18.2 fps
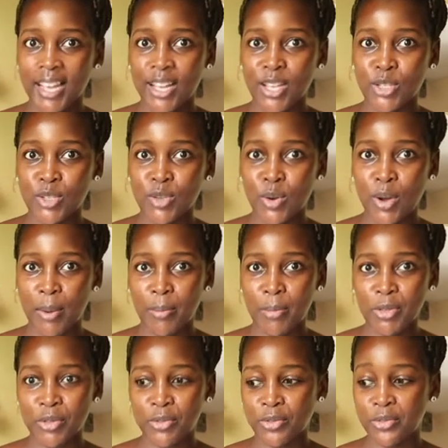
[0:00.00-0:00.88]
So I'm
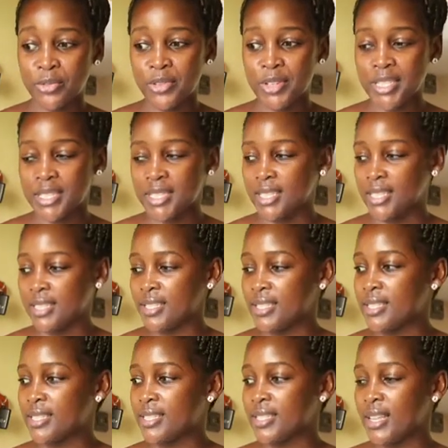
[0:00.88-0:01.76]
going to freeze this,
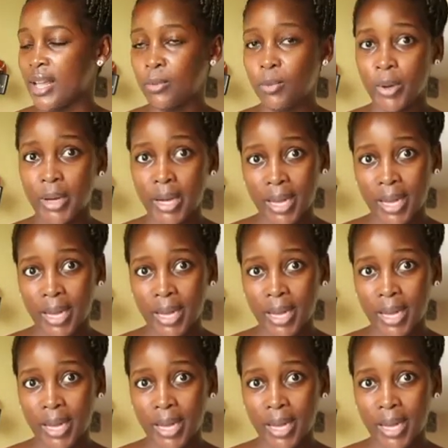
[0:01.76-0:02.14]
and when